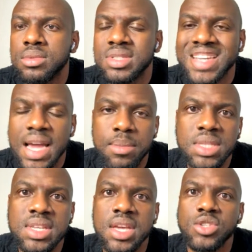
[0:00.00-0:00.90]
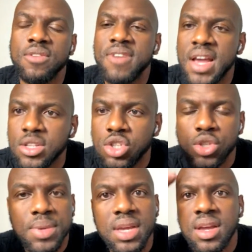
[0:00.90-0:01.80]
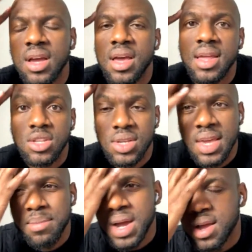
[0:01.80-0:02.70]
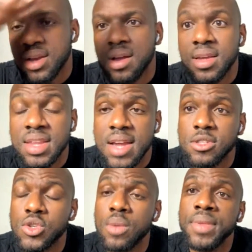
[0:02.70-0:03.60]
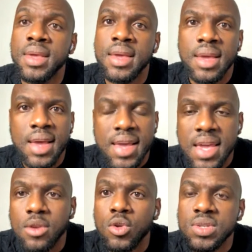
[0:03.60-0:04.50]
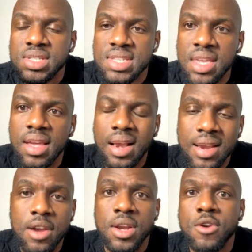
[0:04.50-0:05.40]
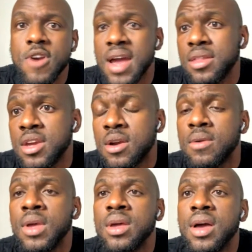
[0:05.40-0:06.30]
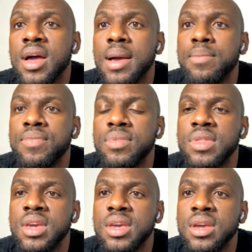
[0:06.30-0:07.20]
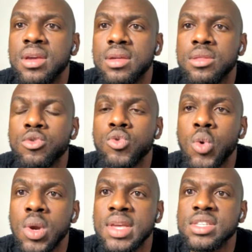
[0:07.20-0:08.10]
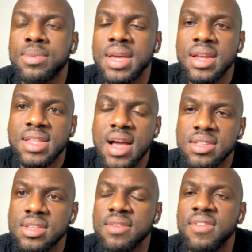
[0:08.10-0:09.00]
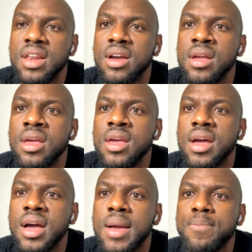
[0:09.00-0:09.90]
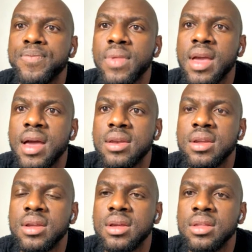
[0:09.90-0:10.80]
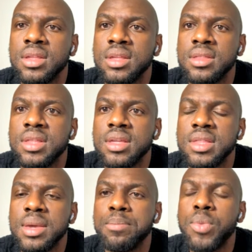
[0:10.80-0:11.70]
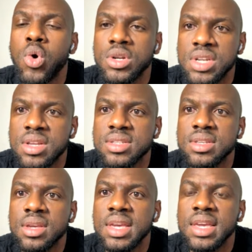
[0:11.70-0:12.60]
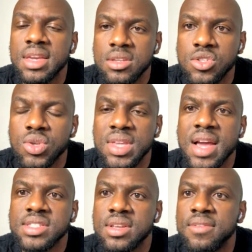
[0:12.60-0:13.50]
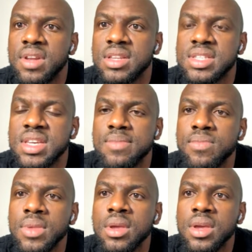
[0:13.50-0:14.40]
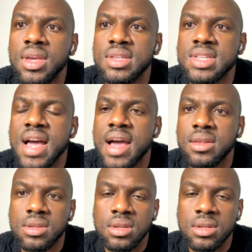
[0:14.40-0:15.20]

time it takes to fly to Jamaica and to get back and all of that. So again, you see clearly right there the role he's playing at Aston Villa, and the importance he is to the Aston Villa team is at